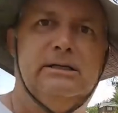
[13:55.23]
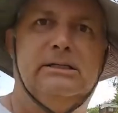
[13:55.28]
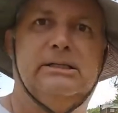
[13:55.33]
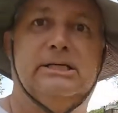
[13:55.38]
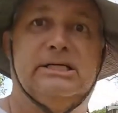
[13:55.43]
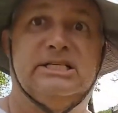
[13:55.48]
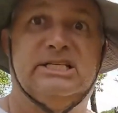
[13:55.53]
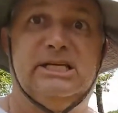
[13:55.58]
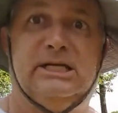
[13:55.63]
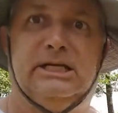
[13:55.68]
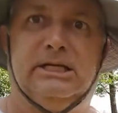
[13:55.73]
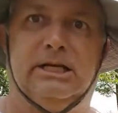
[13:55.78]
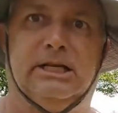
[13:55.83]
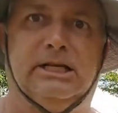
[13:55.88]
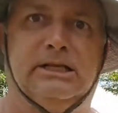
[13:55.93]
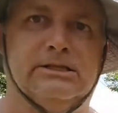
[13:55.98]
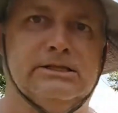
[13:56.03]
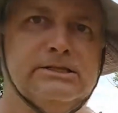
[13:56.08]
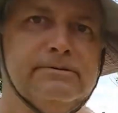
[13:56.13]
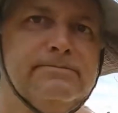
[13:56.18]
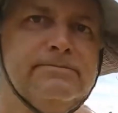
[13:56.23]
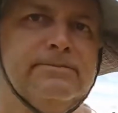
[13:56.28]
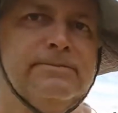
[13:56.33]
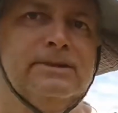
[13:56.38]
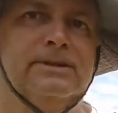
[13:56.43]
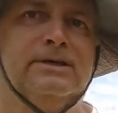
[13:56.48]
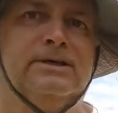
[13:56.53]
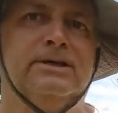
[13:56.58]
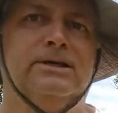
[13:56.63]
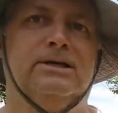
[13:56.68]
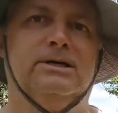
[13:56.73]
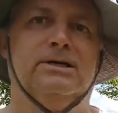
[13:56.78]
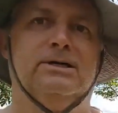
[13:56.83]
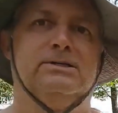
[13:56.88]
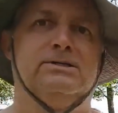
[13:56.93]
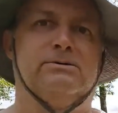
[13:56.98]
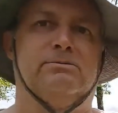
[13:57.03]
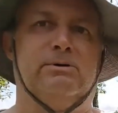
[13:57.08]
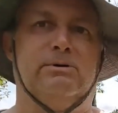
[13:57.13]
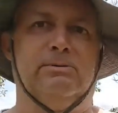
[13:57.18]
the seedlings.
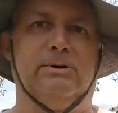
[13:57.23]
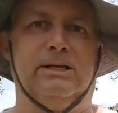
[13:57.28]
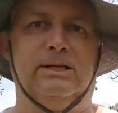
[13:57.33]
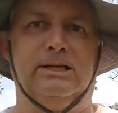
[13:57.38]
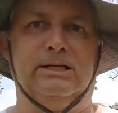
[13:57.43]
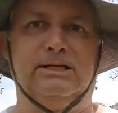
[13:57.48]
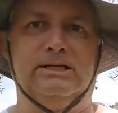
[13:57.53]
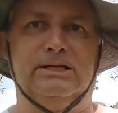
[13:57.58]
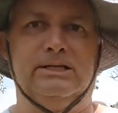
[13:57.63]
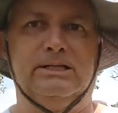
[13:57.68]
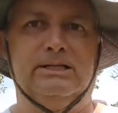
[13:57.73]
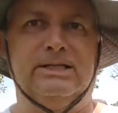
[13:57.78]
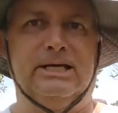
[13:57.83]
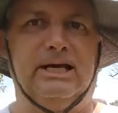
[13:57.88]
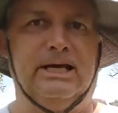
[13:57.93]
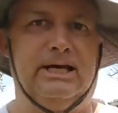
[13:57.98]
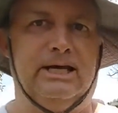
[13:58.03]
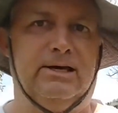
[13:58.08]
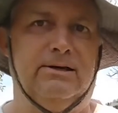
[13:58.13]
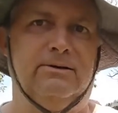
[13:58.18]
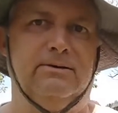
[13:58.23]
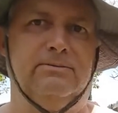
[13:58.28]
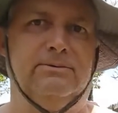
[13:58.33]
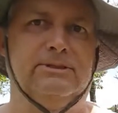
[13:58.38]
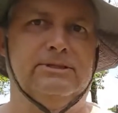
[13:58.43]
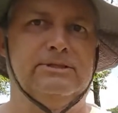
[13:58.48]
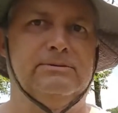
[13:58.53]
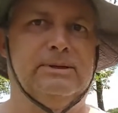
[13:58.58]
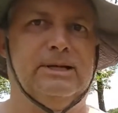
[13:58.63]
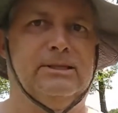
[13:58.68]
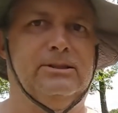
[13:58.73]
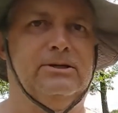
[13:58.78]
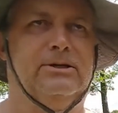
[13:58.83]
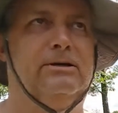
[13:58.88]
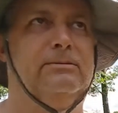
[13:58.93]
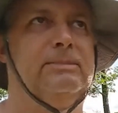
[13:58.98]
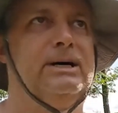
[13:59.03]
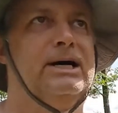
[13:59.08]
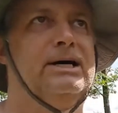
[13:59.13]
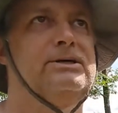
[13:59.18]
So we went into the town, which is about
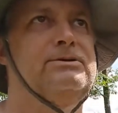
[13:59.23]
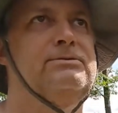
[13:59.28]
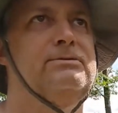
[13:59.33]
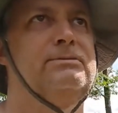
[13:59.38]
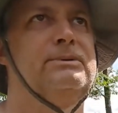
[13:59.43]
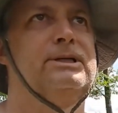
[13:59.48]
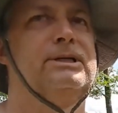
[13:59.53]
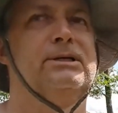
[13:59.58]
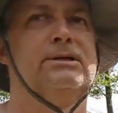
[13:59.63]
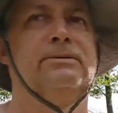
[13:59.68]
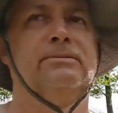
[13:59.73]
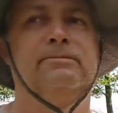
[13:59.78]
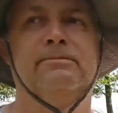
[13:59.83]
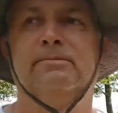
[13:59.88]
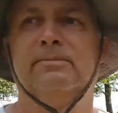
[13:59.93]
30 miles from here,